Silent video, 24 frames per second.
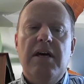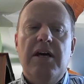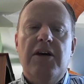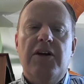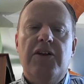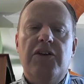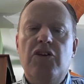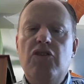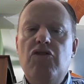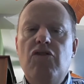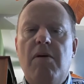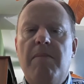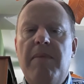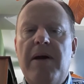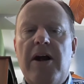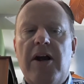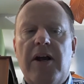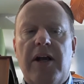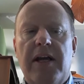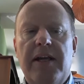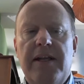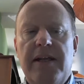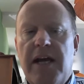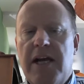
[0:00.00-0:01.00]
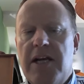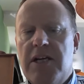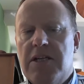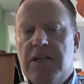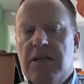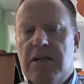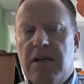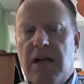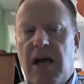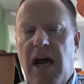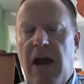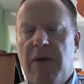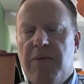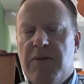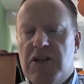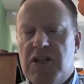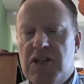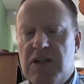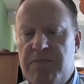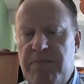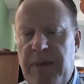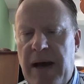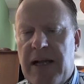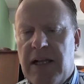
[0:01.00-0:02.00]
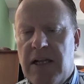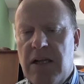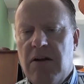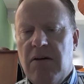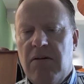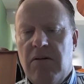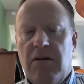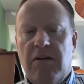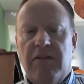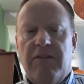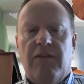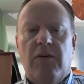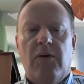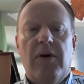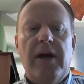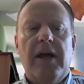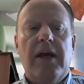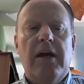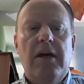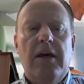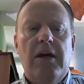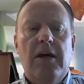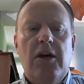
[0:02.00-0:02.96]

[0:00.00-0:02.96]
new American nation a respected envoy